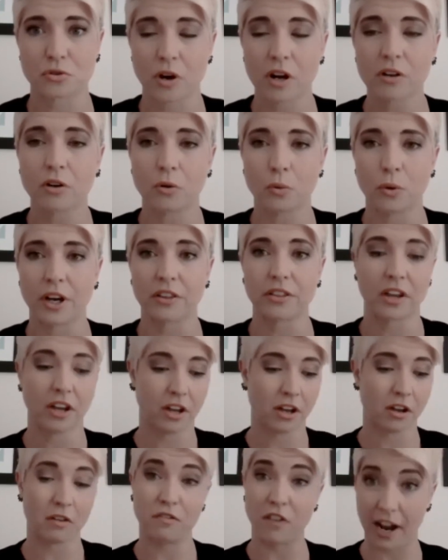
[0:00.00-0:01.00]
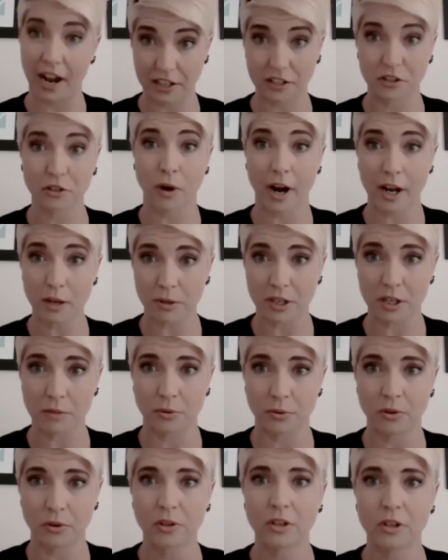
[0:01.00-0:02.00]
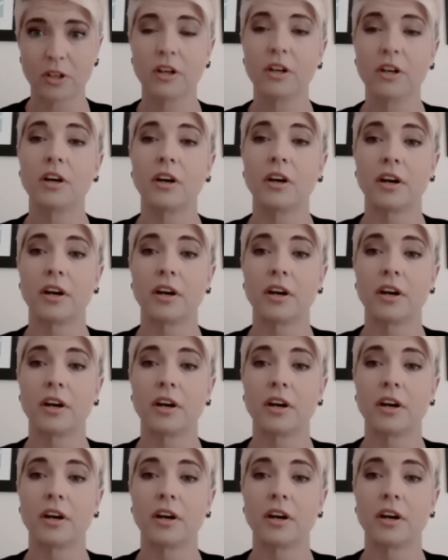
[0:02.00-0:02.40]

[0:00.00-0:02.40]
struggle with finding the right people,